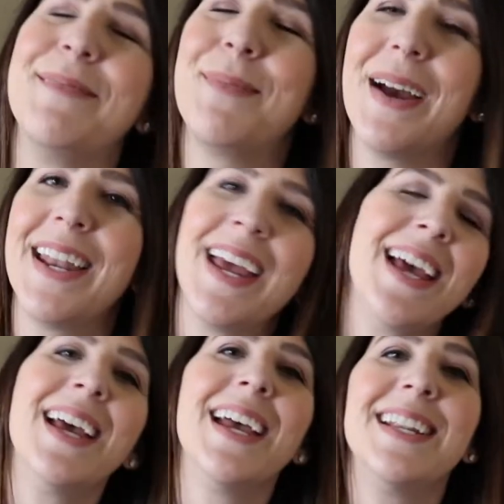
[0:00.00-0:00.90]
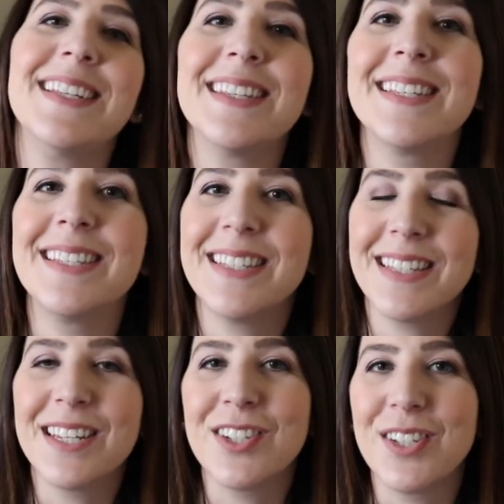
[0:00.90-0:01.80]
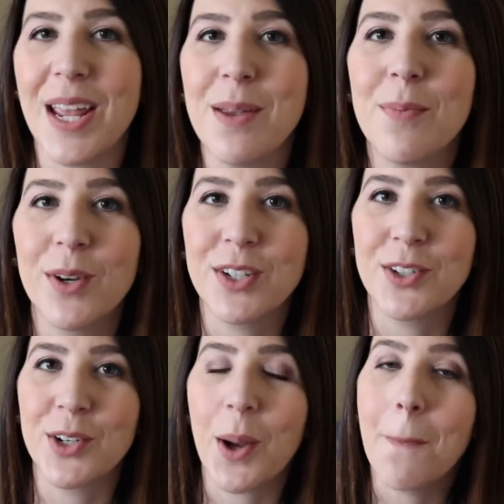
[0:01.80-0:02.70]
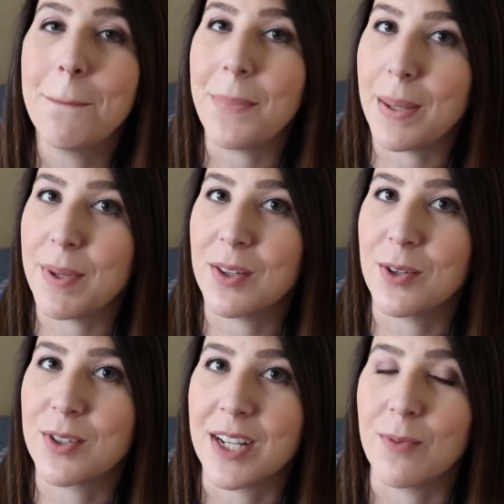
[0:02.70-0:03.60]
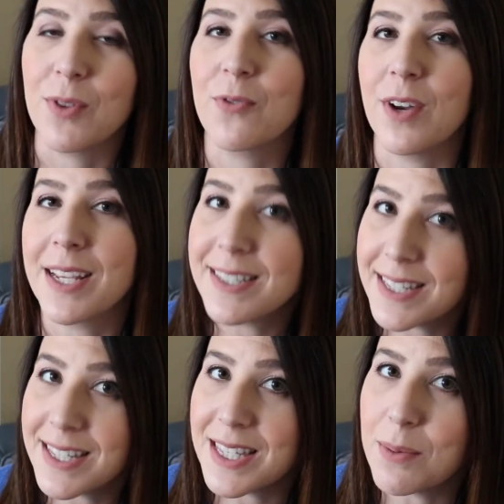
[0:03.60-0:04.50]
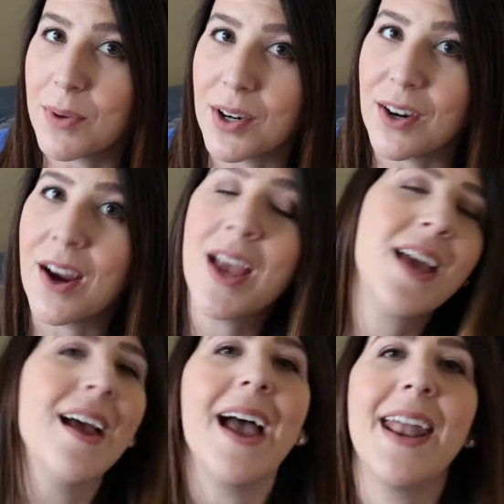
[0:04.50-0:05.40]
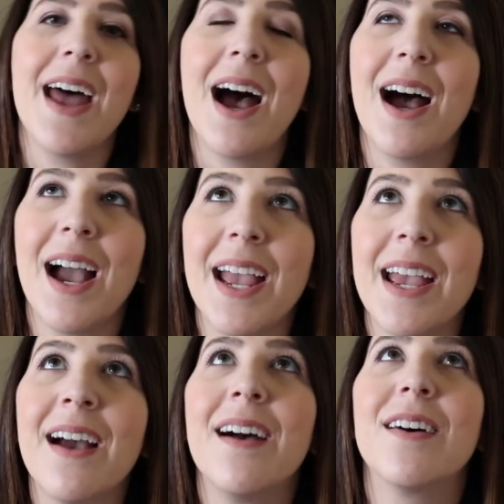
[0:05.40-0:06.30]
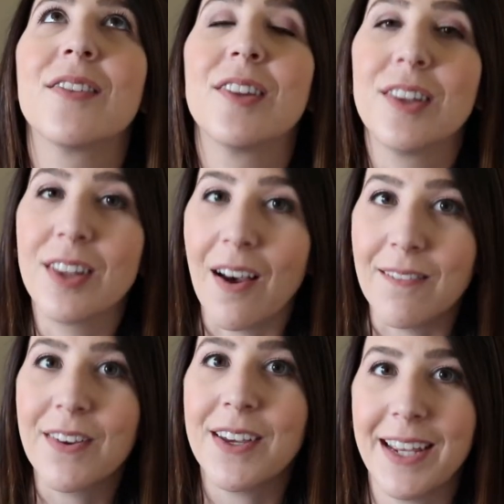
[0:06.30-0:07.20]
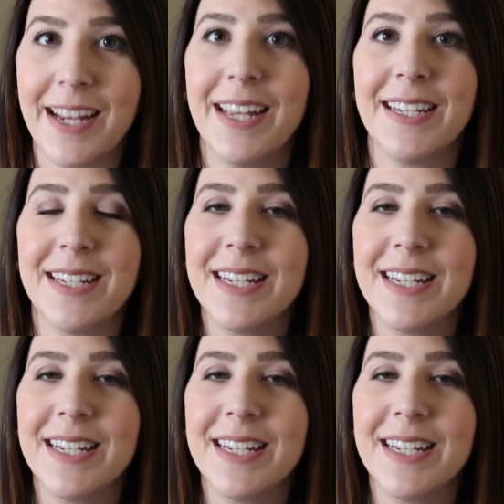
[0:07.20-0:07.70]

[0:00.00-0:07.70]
but it is this the Shea Moisture Baby Lotion with frankincense and myrrh, and I love it.